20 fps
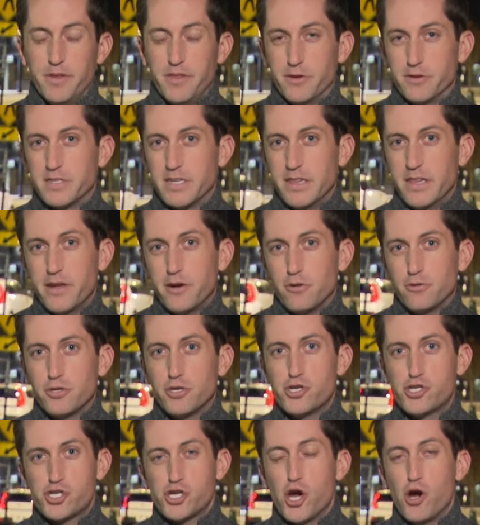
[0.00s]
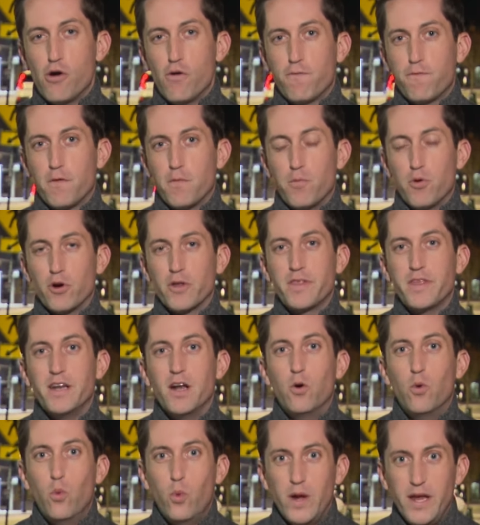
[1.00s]
but there's little to show for more
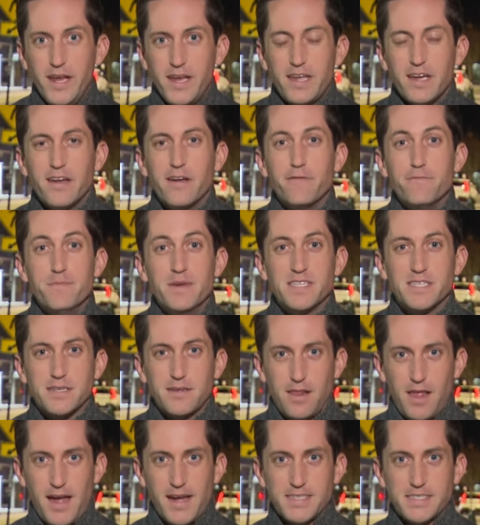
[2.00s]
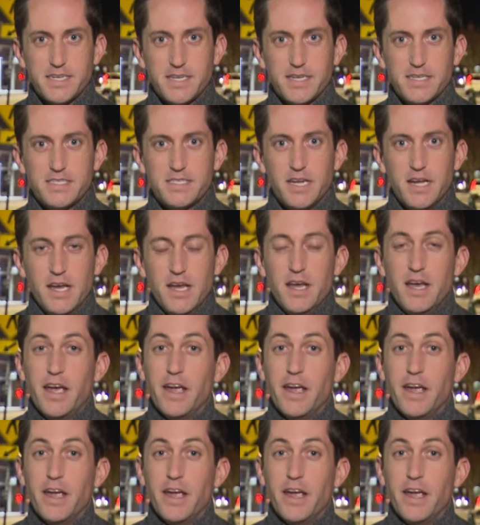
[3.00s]
than a week of missed classes.